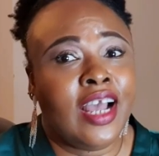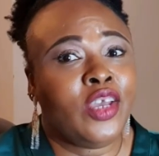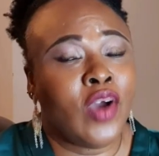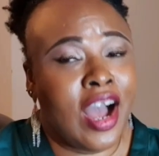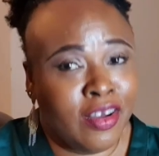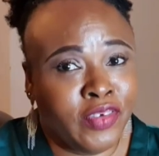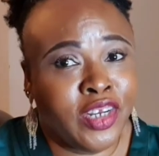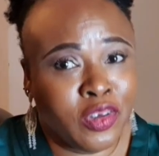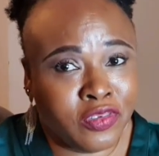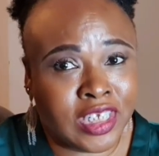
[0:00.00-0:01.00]
You have
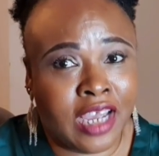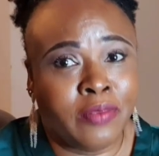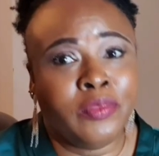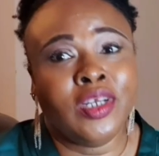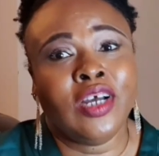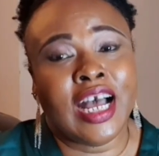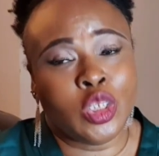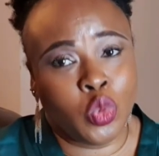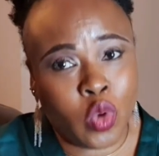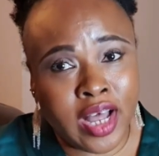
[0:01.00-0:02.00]
enough time
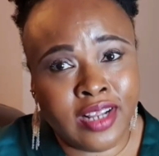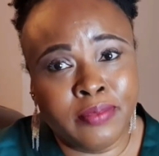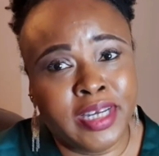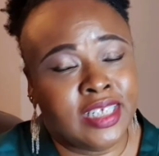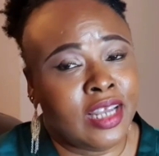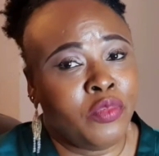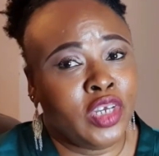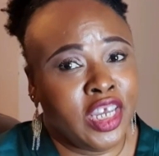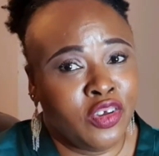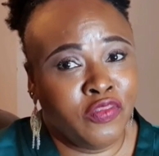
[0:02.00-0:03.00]
as well by the time you
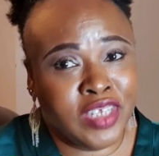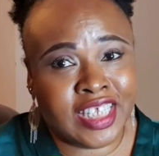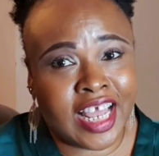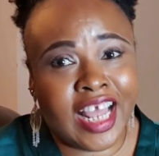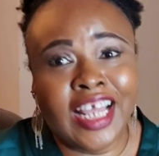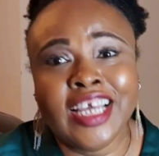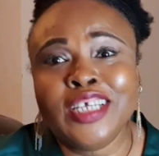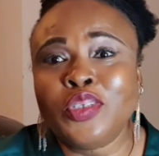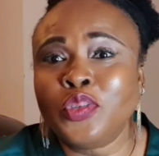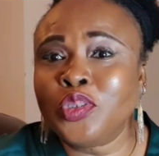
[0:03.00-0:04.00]
get your visa
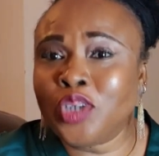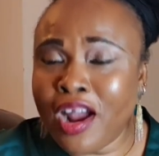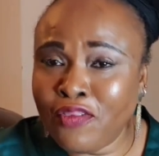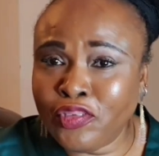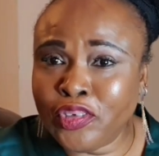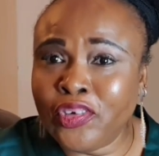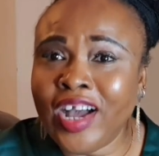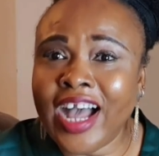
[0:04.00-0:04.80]
to travel